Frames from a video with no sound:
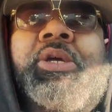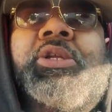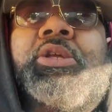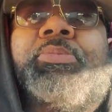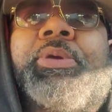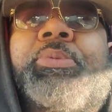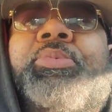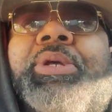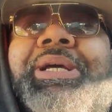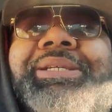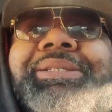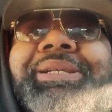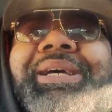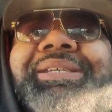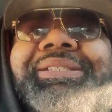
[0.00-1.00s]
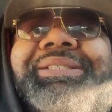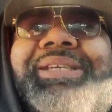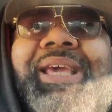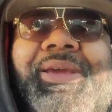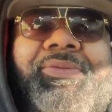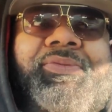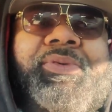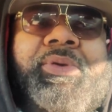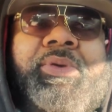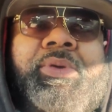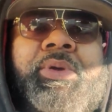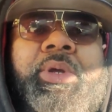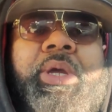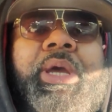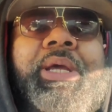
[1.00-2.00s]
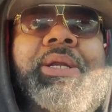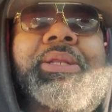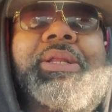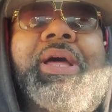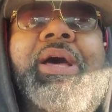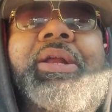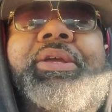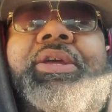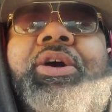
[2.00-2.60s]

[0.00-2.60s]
the people that's not safe, and a lot of